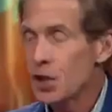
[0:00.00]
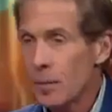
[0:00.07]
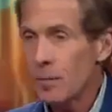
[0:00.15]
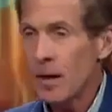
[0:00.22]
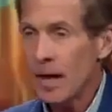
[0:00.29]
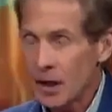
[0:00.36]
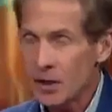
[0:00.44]

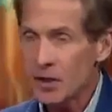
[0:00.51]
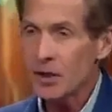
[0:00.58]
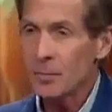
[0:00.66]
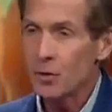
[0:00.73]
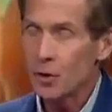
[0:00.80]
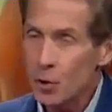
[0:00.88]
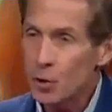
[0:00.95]
Chip has
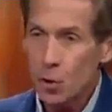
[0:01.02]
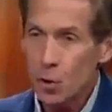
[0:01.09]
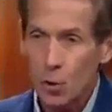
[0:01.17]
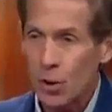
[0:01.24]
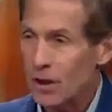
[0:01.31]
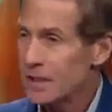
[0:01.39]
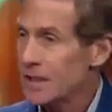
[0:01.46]
some new
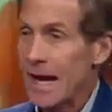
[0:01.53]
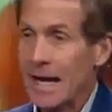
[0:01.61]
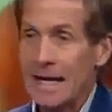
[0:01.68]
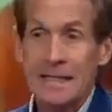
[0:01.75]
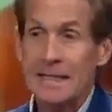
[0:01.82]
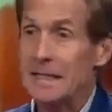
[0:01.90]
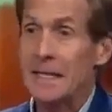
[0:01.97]
toys
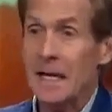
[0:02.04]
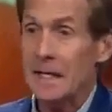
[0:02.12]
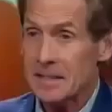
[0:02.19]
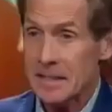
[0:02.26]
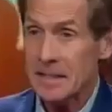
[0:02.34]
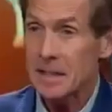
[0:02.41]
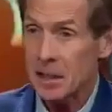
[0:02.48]
I did
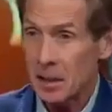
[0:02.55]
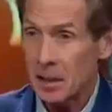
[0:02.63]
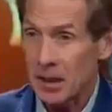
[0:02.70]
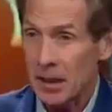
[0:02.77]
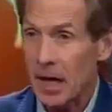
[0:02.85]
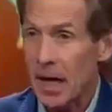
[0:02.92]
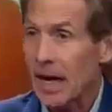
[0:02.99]
not see
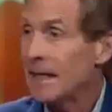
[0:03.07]
coming.